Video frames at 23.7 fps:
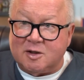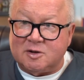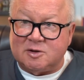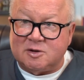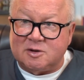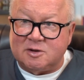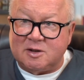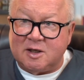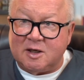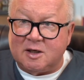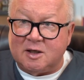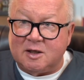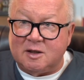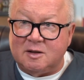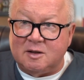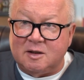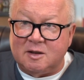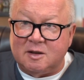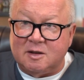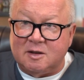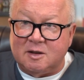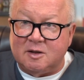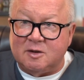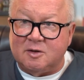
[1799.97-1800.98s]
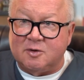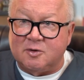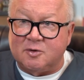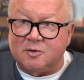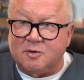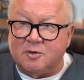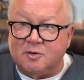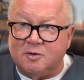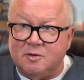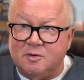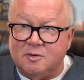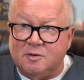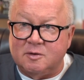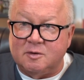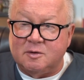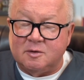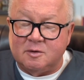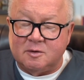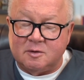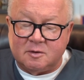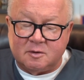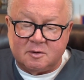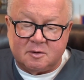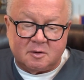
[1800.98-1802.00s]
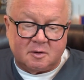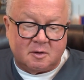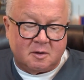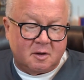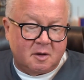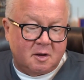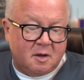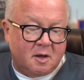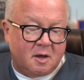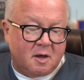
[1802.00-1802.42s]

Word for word: she's taking Endure. Think so.